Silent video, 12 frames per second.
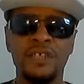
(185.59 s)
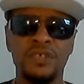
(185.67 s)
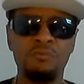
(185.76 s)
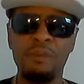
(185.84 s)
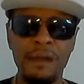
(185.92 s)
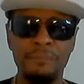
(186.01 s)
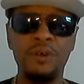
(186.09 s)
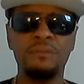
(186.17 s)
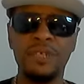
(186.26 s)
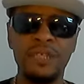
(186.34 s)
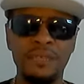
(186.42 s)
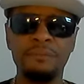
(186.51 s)
So my point
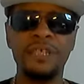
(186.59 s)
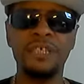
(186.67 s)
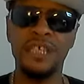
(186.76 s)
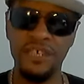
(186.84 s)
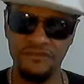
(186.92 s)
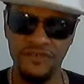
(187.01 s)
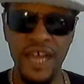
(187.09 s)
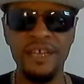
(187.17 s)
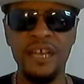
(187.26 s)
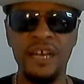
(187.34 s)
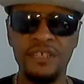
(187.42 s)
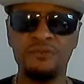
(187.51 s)
with him is he's fighting
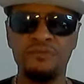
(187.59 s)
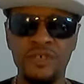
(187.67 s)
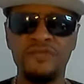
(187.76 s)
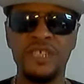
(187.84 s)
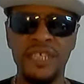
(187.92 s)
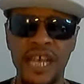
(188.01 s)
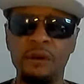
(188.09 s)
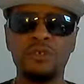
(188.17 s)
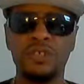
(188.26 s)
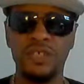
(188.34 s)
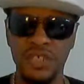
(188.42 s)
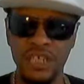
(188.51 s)
Oscar Rivas now, which
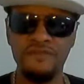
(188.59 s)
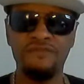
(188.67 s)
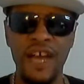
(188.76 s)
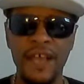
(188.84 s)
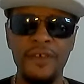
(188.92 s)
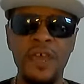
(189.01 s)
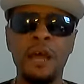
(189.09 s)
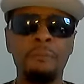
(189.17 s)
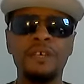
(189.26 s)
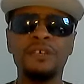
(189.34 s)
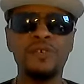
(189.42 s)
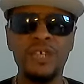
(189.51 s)
is a good fight,
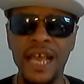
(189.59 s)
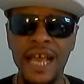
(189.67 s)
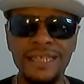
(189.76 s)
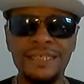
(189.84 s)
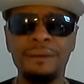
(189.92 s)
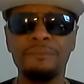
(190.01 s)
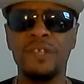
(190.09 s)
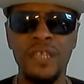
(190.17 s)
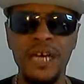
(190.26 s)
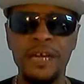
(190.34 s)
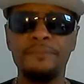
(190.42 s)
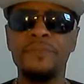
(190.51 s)
but he could have had something
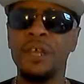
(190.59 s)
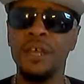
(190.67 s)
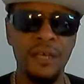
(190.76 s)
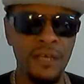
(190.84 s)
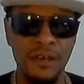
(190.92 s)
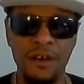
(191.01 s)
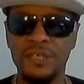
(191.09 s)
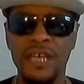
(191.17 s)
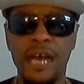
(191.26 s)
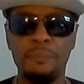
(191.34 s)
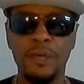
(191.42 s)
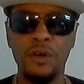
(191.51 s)
done a long
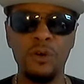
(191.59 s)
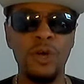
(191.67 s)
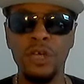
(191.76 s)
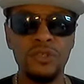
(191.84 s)
time ago.